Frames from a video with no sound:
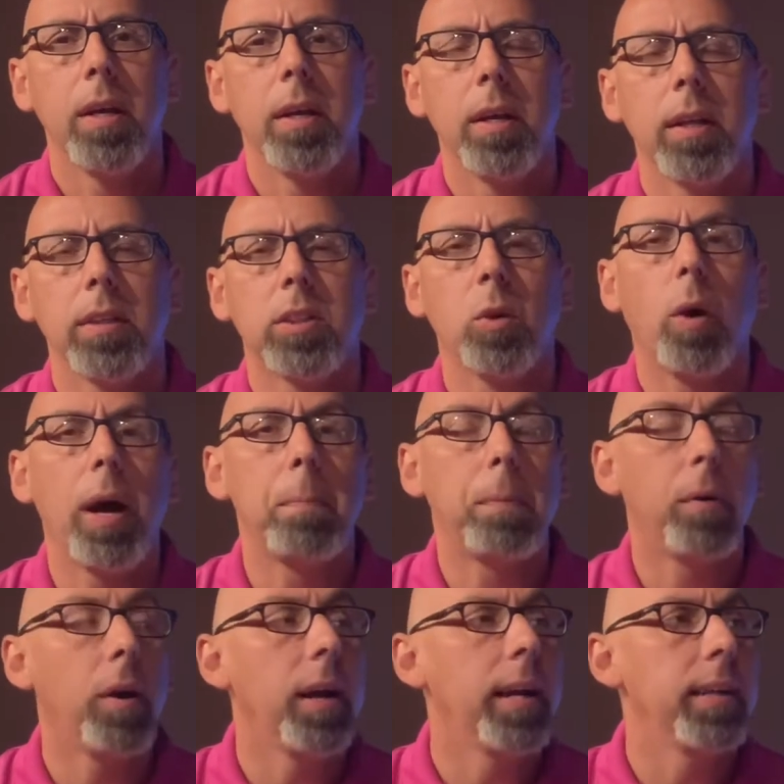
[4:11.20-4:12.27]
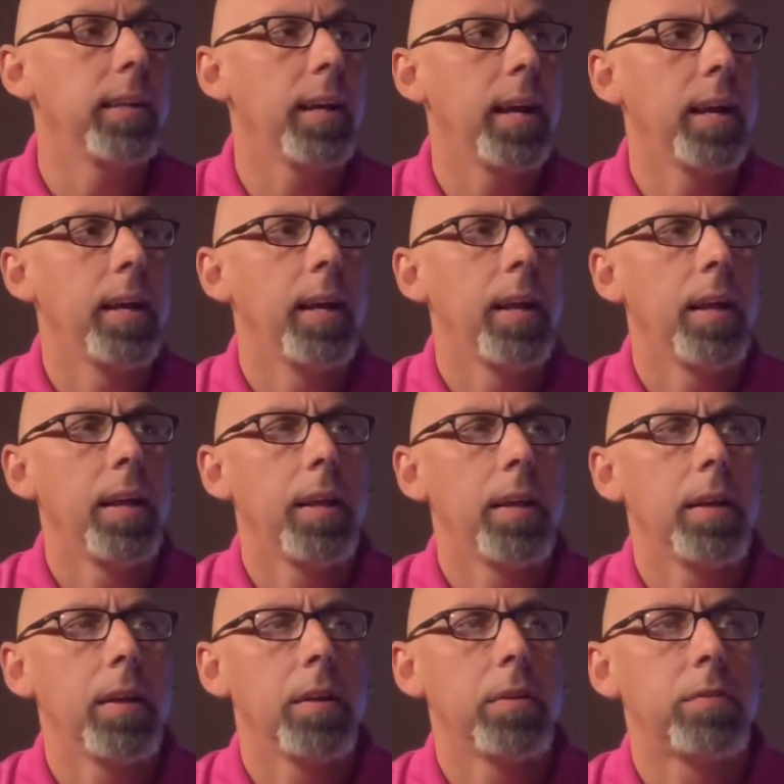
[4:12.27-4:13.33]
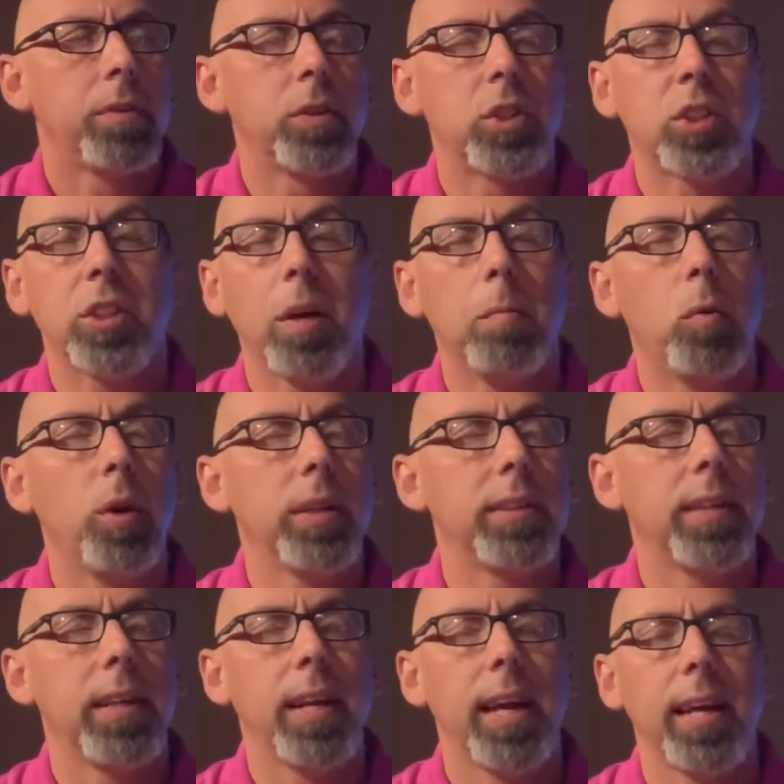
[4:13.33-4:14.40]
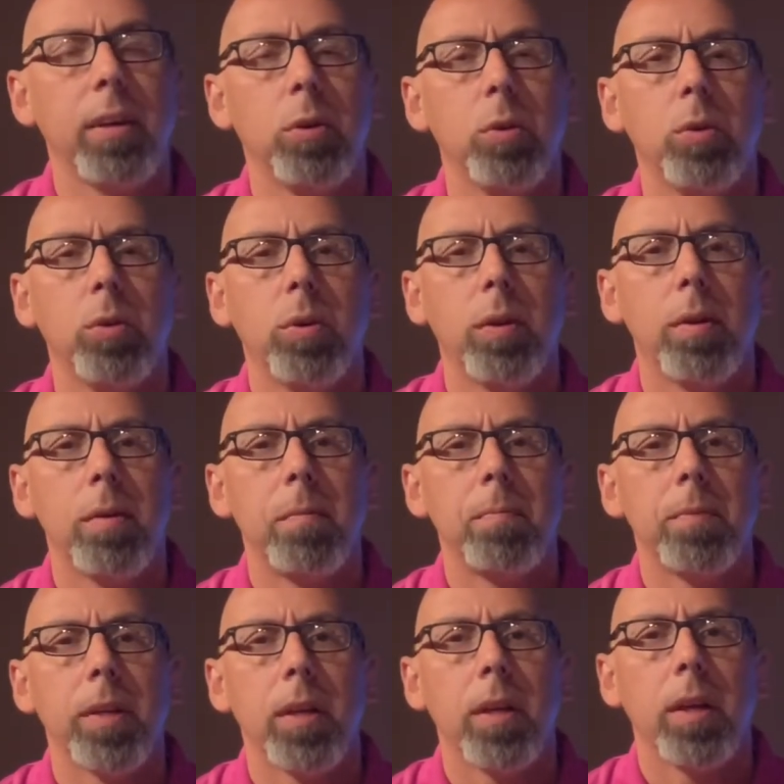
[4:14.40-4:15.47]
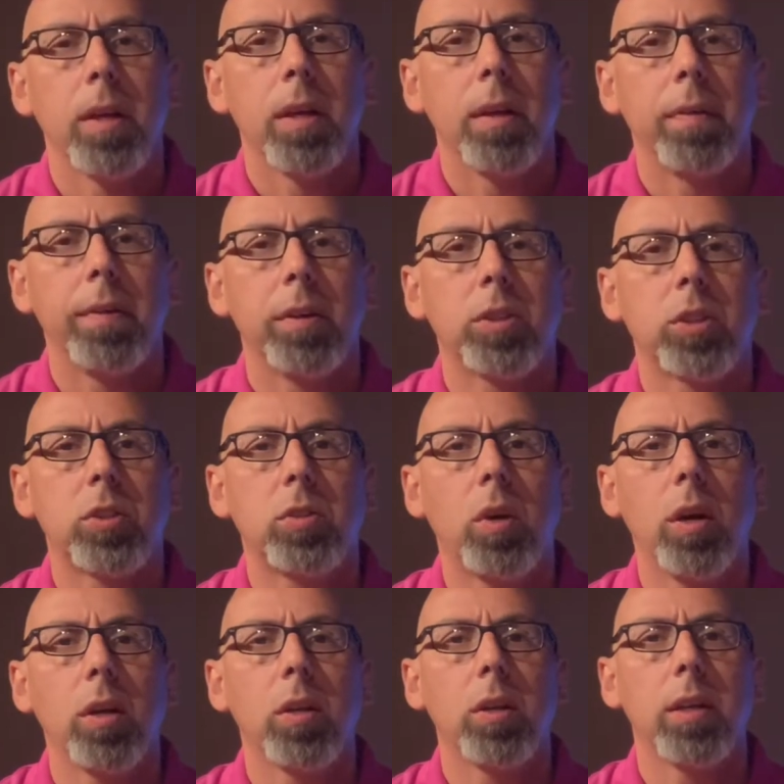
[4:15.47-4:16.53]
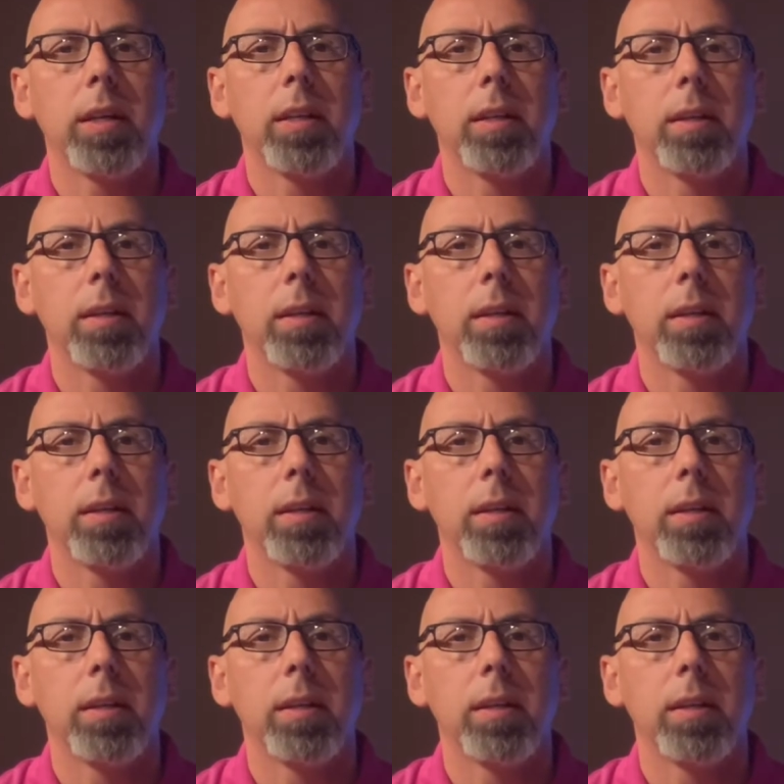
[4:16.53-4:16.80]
And so I pray for someone today who they're struggling